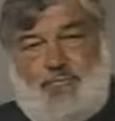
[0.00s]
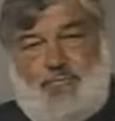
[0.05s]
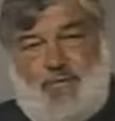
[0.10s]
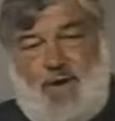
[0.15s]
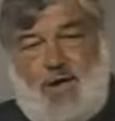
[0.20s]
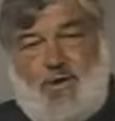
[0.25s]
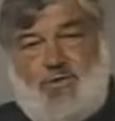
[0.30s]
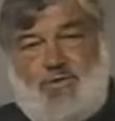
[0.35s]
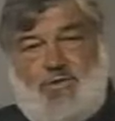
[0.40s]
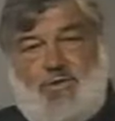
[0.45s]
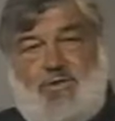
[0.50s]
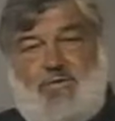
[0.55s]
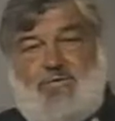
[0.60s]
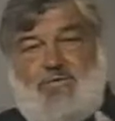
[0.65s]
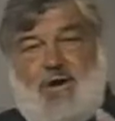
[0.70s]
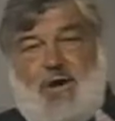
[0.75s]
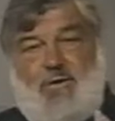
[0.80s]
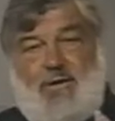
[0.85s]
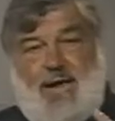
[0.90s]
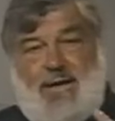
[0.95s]
functions
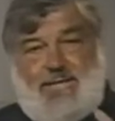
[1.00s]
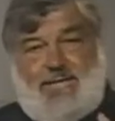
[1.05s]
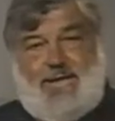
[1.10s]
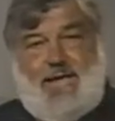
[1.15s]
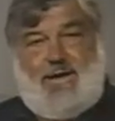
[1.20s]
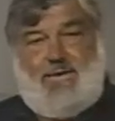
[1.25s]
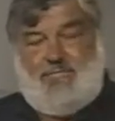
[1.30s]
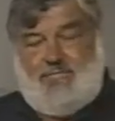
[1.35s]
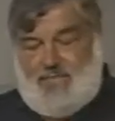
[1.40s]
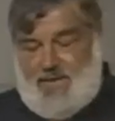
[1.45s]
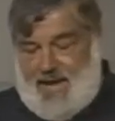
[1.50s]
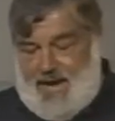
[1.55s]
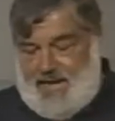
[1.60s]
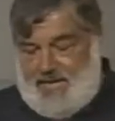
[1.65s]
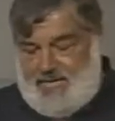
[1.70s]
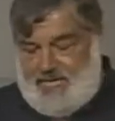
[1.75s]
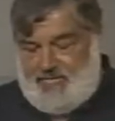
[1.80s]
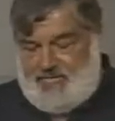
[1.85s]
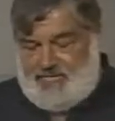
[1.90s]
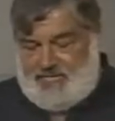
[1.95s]
are
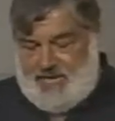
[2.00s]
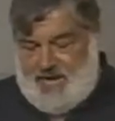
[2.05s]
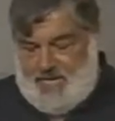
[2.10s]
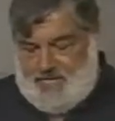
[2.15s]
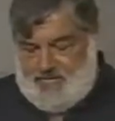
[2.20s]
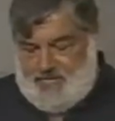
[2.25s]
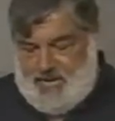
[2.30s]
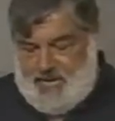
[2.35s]
identified in step